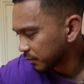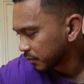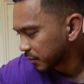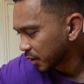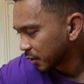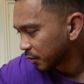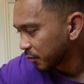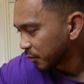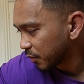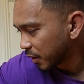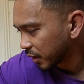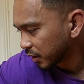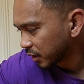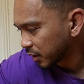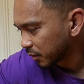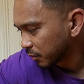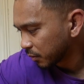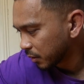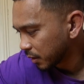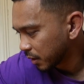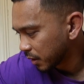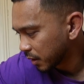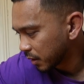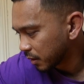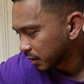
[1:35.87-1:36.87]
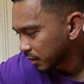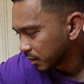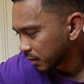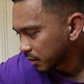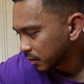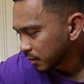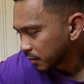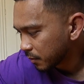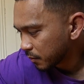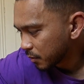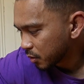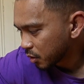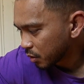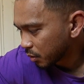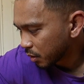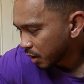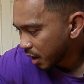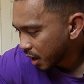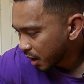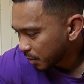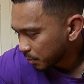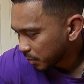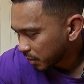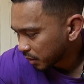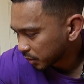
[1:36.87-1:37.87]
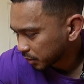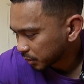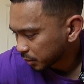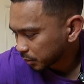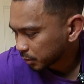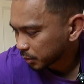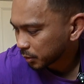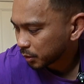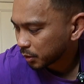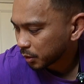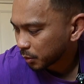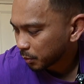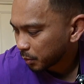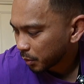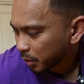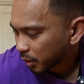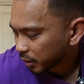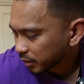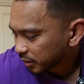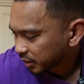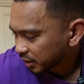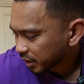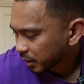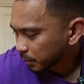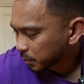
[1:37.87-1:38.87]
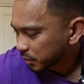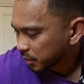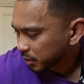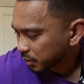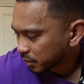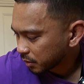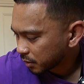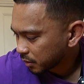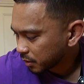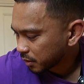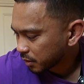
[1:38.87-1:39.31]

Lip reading: effectively, and your arm muscles, your biceps